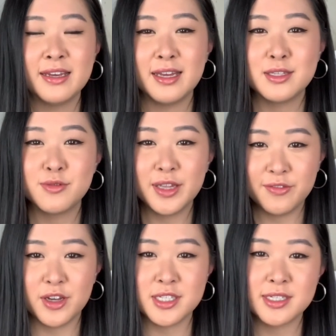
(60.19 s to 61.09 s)
It's really
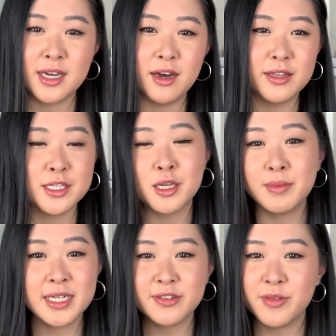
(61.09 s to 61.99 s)
versatile. There's so
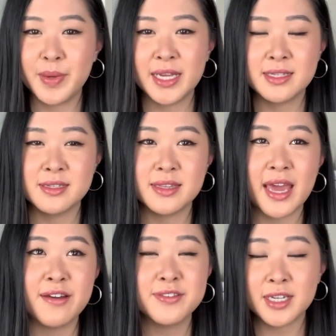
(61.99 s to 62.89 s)
many different pieces. They
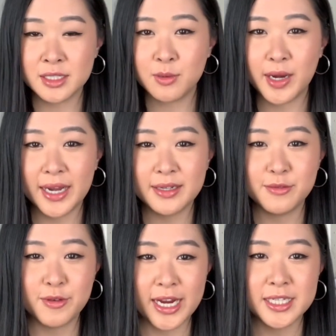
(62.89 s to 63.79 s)
have such a wide
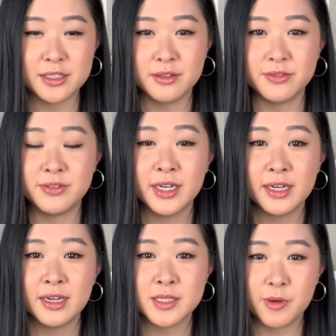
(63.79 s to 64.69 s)
range of
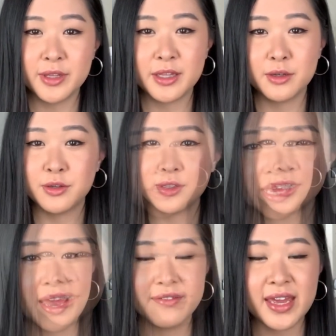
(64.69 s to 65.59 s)
small leather goods. They
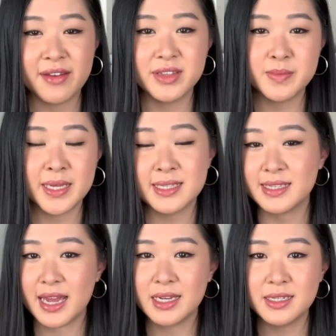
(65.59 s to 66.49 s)
have canvas pieces
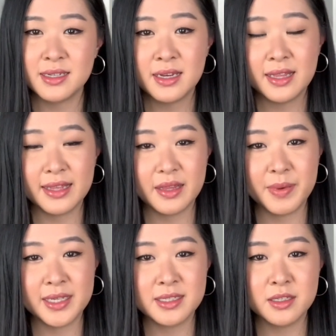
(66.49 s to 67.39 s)
and leather
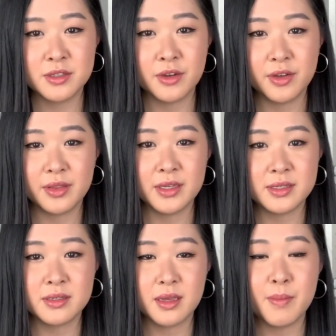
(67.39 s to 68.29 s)
pieces, so
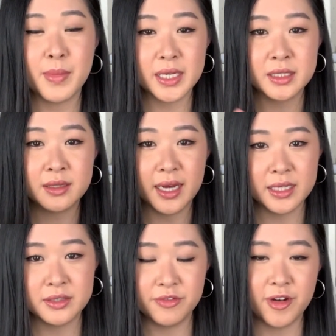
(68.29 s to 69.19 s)
there's a much
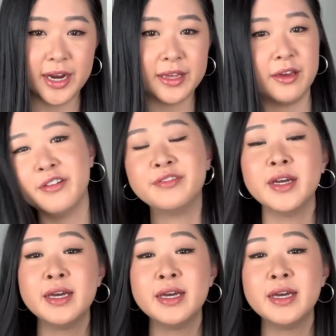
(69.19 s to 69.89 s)
larger variety of